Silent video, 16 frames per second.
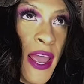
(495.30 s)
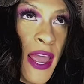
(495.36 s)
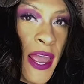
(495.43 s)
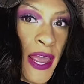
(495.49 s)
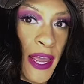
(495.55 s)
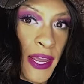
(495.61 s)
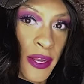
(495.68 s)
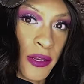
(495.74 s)

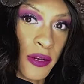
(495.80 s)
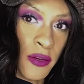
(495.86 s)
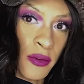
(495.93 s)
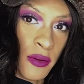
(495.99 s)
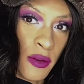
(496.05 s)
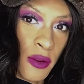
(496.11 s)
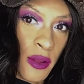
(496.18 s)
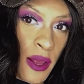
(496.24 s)
And
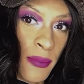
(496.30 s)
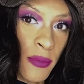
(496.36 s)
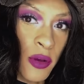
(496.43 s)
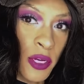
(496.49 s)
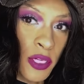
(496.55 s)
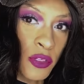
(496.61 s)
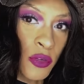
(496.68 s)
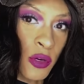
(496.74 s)
I'm
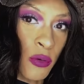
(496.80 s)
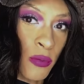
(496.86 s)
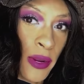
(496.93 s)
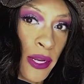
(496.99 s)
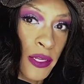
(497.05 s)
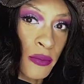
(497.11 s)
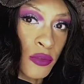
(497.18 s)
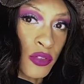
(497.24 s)
gonna do a
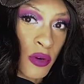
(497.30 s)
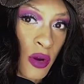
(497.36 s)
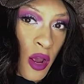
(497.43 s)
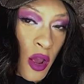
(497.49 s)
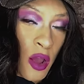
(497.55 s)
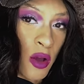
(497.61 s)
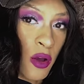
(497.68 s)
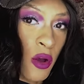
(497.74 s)
random draw
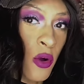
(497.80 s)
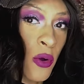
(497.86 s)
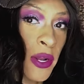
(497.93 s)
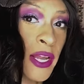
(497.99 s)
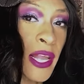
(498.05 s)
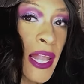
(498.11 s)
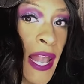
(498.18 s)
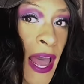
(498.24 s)
on
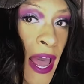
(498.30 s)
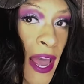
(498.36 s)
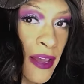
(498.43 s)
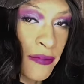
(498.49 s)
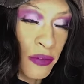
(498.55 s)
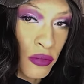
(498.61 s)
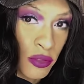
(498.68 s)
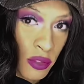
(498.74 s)
a
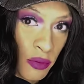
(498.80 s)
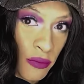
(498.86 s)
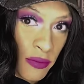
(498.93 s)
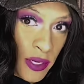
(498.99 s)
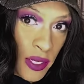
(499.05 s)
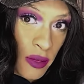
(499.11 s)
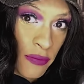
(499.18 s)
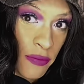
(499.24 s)
live YouTube
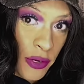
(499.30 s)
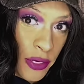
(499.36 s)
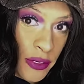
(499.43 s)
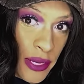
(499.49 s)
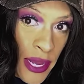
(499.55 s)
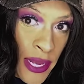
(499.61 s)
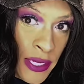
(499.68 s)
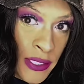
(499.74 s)
video for you guys.